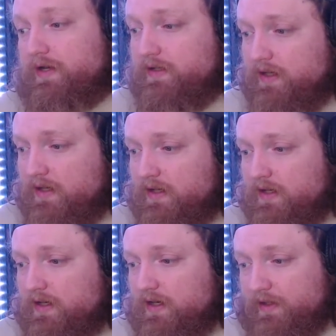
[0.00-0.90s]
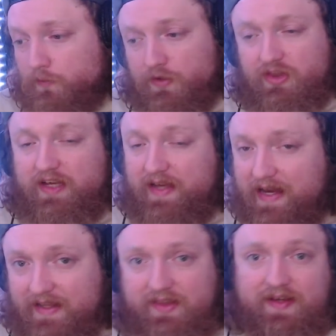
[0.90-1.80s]
but I don't really
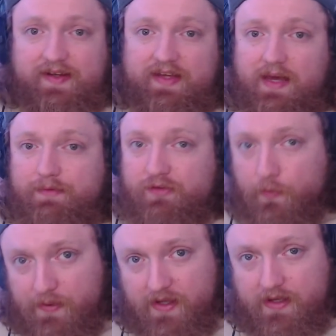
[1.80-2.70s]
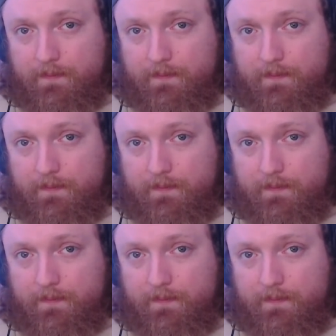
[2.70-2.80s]
think anything in the game is OP.